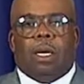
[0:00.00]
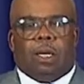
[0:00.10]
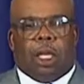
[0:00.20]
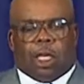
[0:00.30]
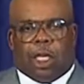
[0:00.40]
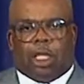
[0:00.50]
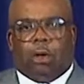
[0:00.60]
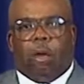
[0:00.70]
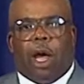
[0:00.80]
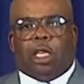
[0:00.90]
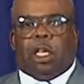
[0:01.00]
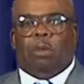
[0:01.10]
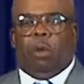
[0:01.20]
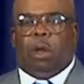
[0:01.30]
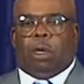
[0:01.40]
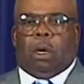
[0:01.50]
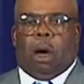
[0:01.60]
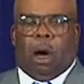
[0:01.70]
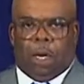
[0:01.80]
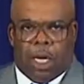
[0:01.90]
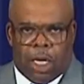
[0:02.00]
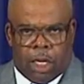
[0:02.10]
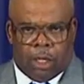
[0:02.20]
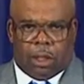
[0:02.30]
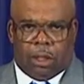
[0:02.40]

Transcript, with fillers: the situation with Cornelius.